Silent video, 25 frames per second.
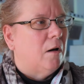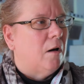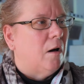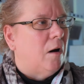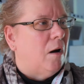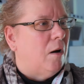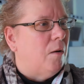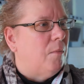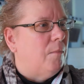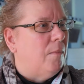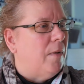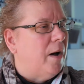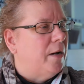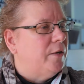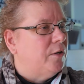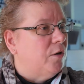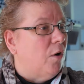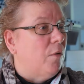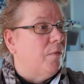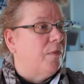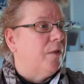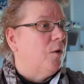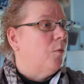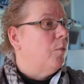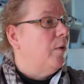I
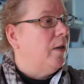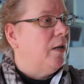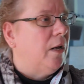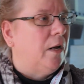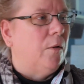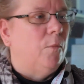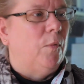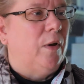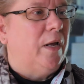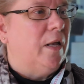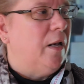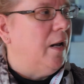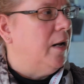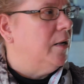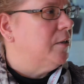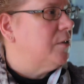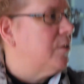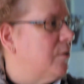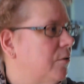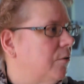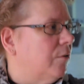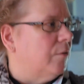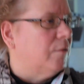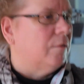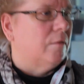don't think we can
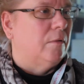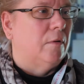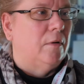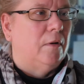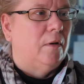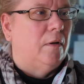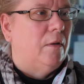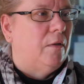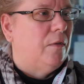answer